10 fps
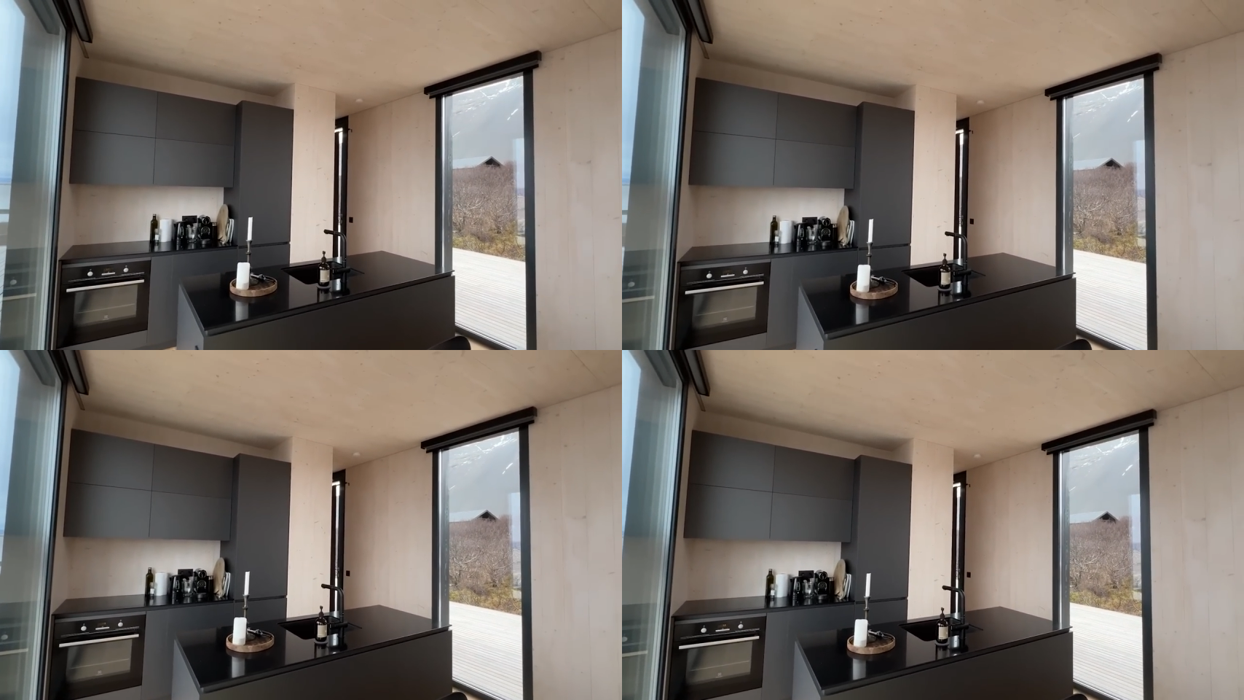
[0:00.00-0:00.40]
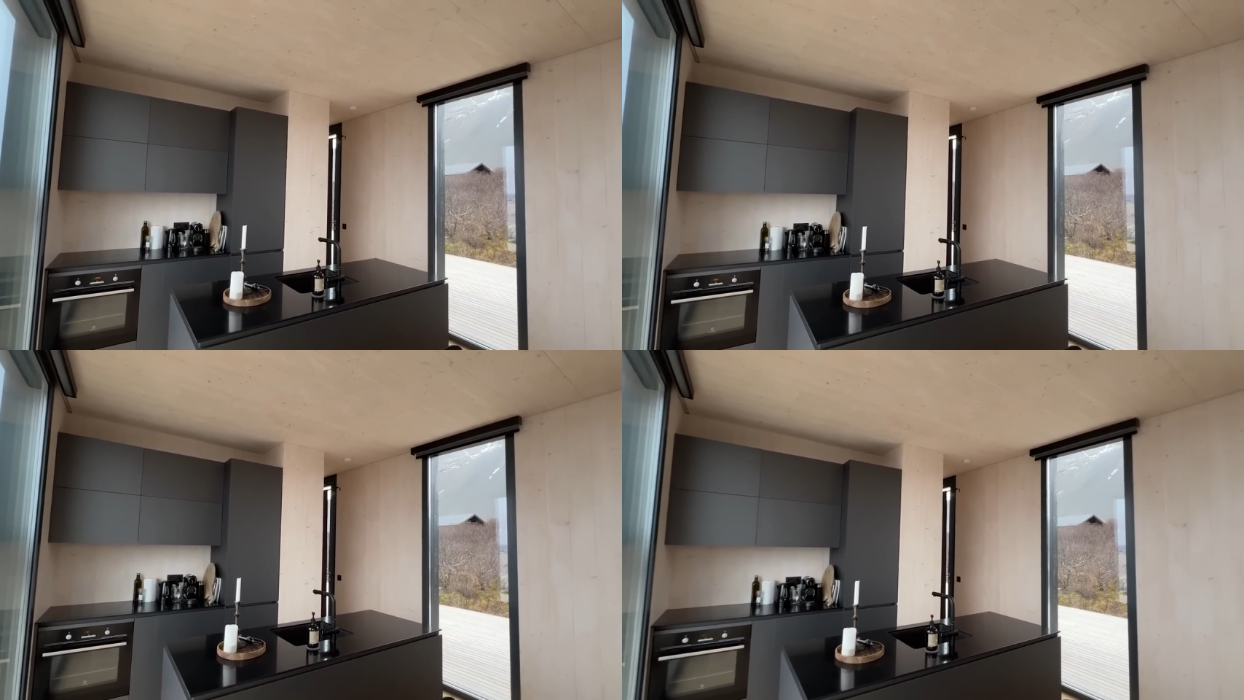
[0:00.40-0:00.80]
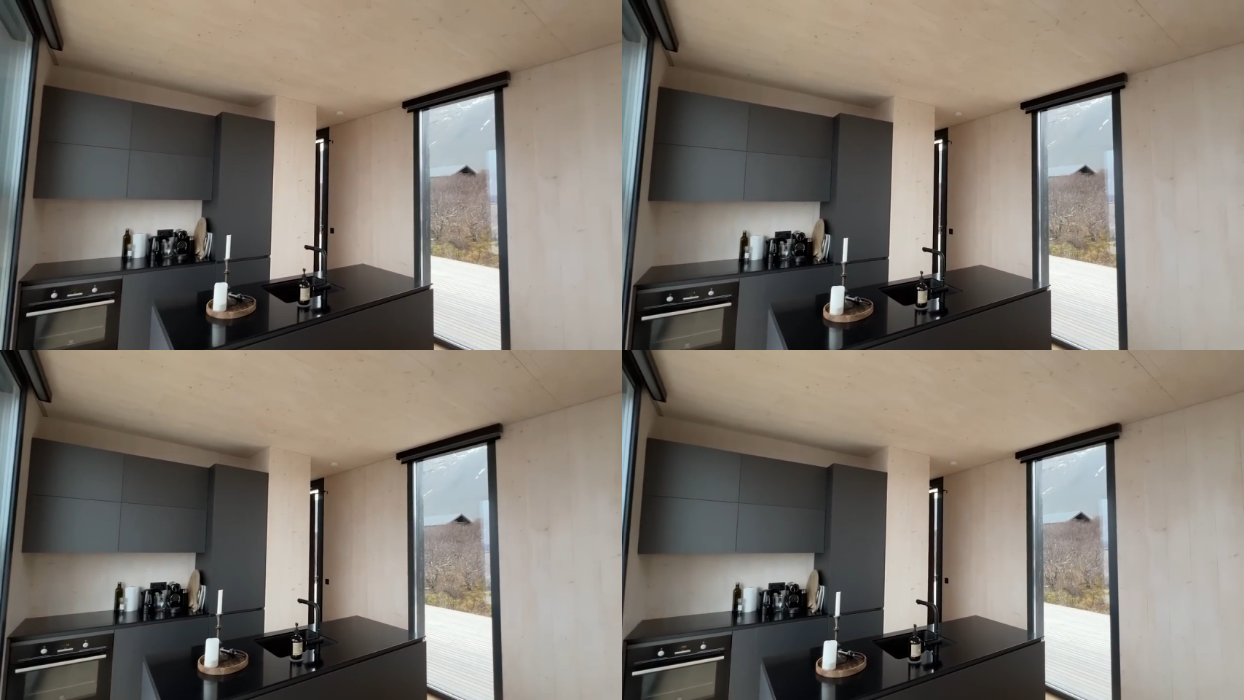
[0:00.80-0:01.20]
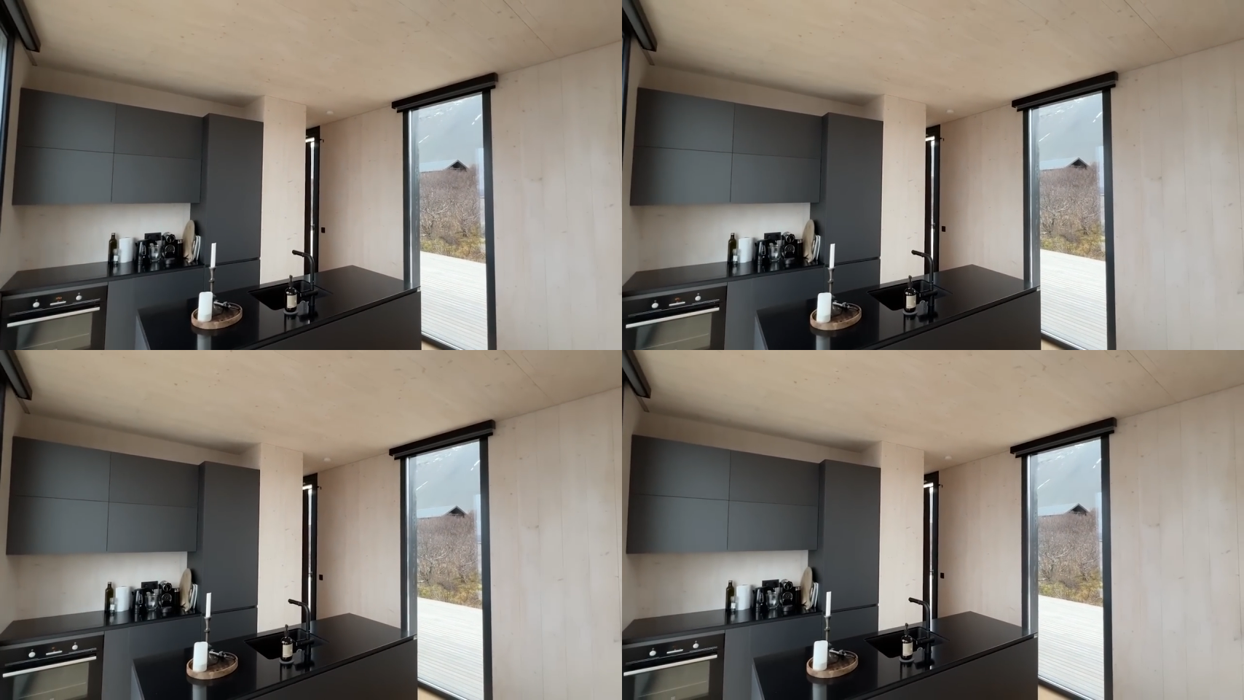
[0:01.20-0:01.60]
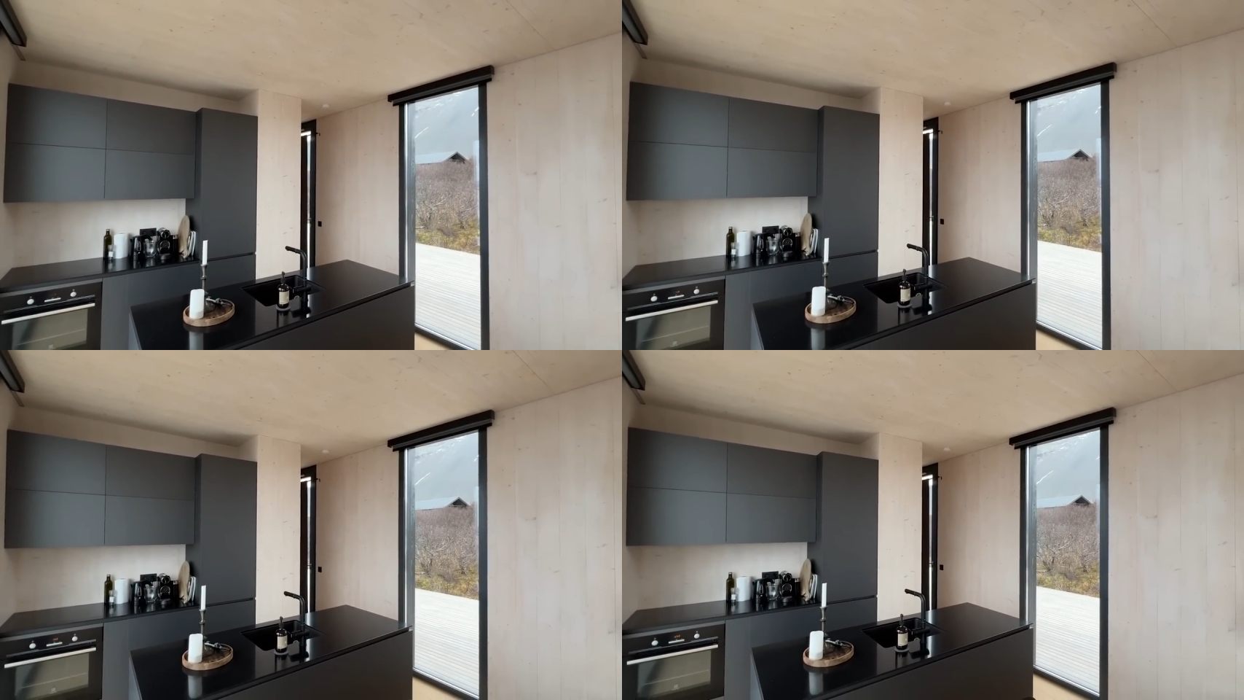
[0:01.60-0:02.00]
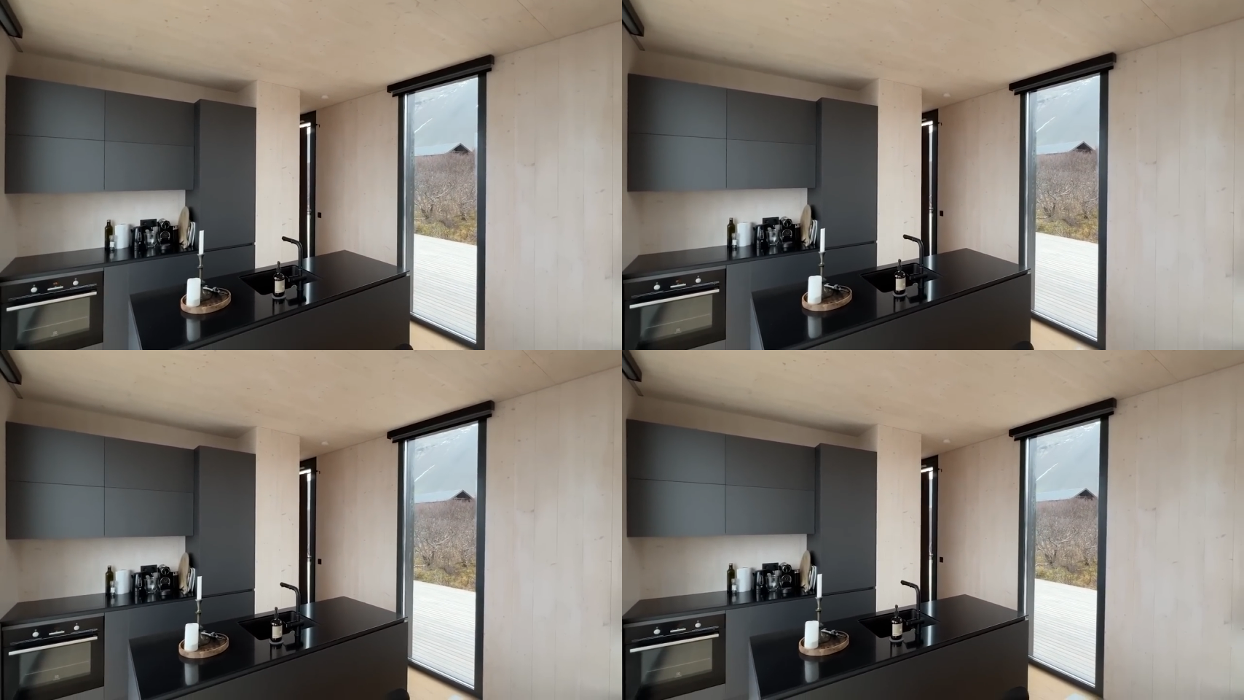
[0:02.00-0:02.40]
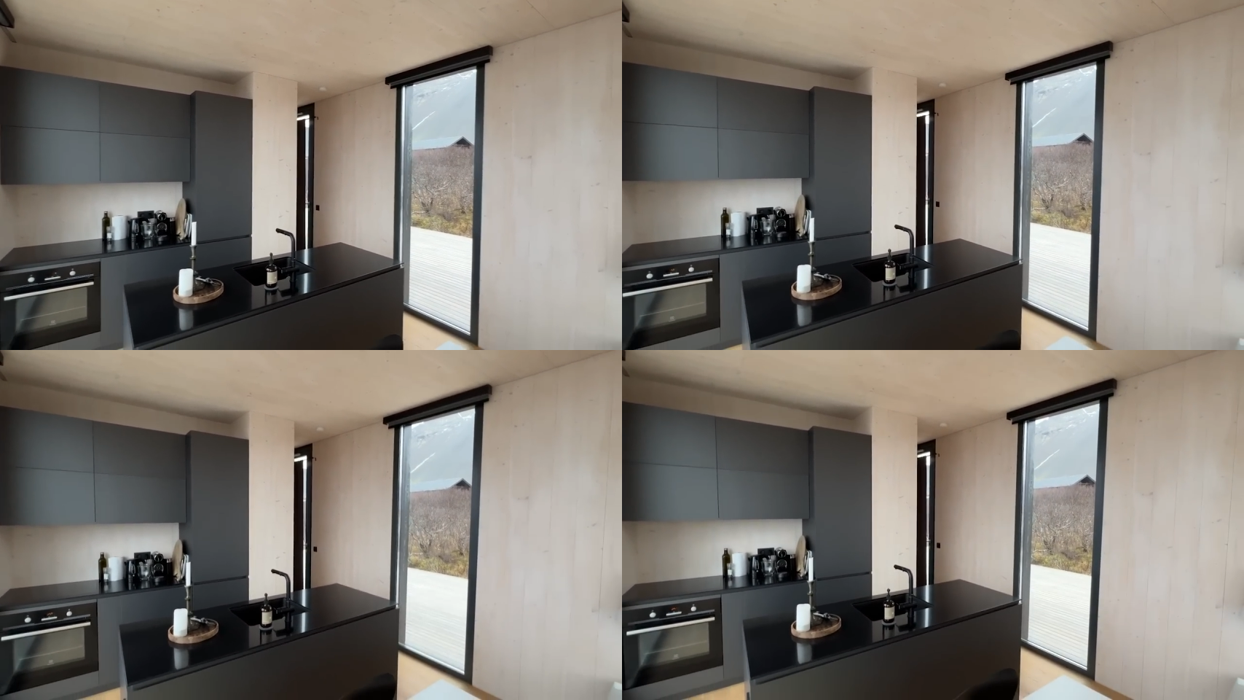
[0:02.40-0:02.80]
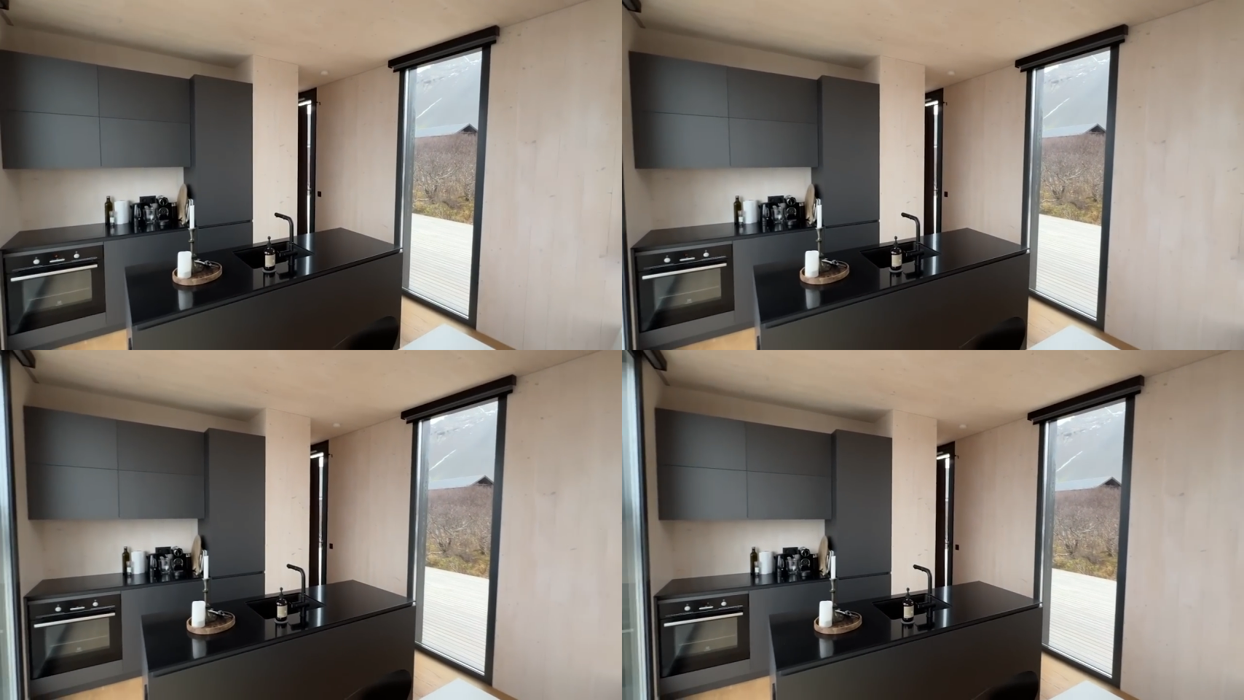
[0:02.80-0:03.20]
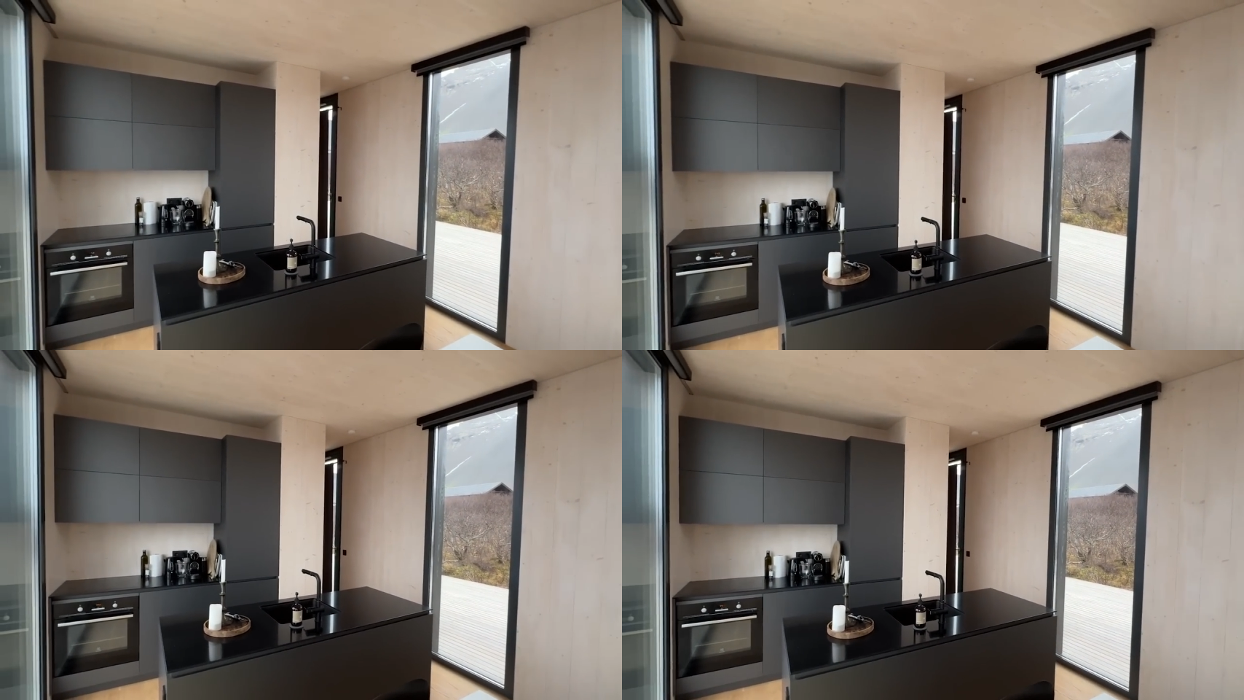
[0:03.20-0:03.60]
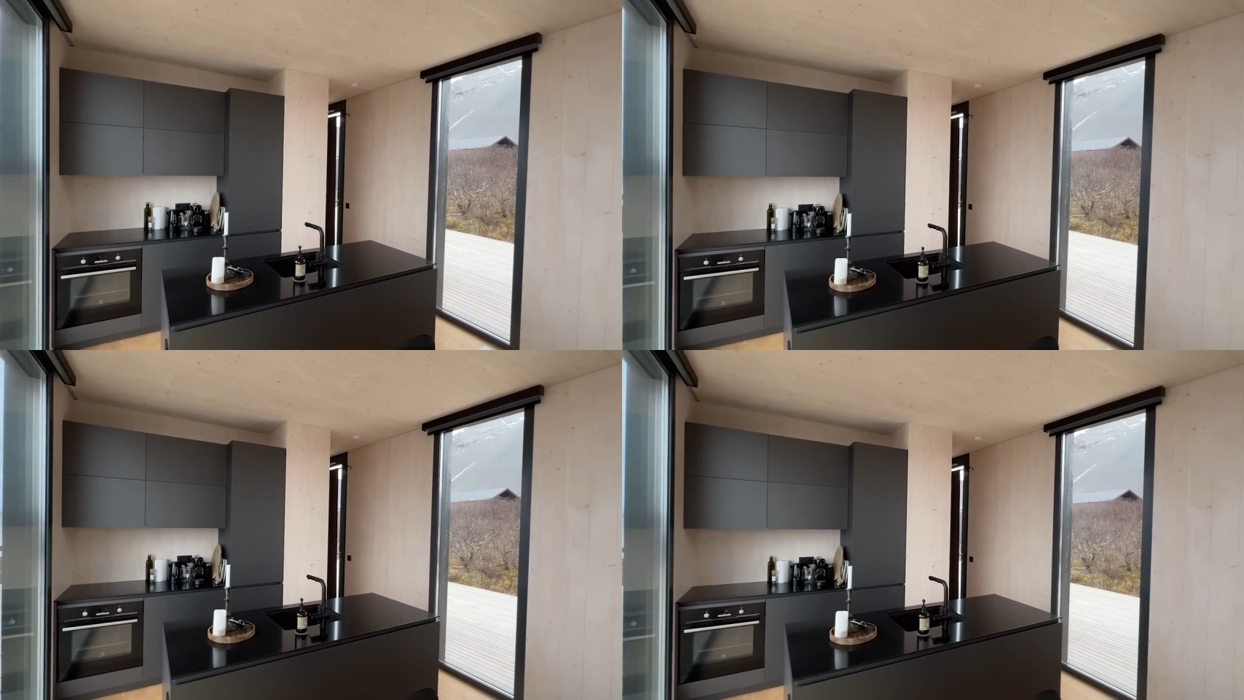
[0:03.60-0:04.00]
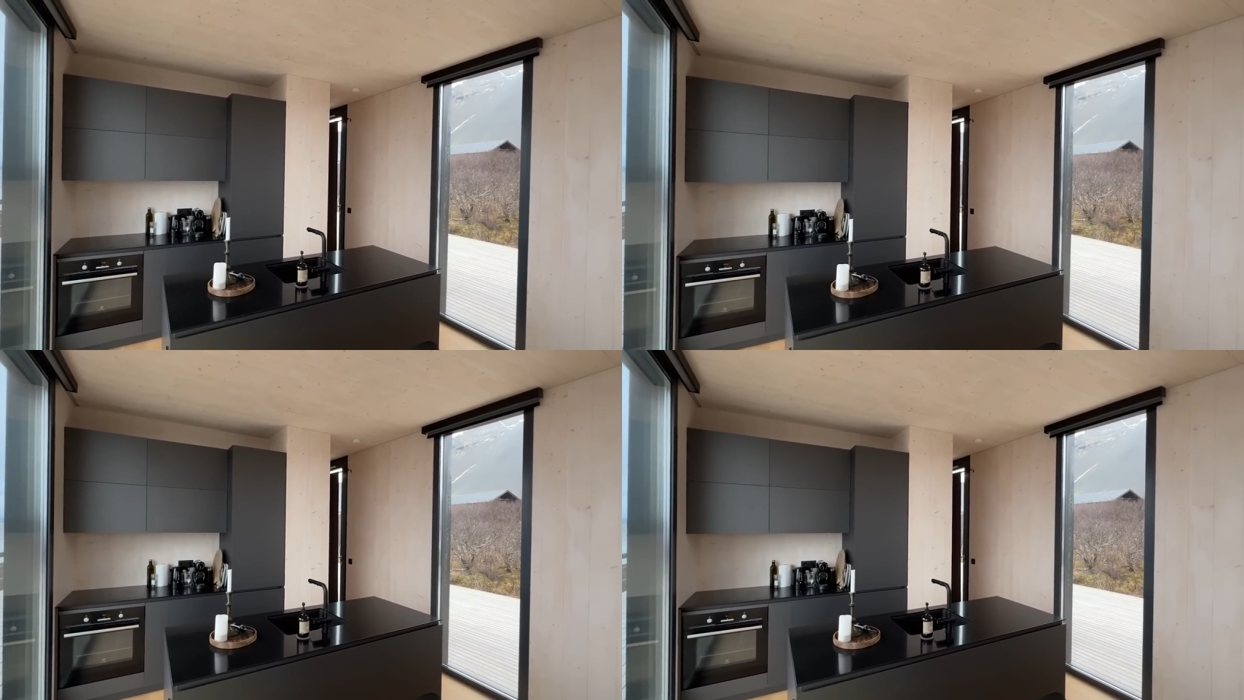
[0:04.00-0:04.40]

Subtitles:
(no speaker visible)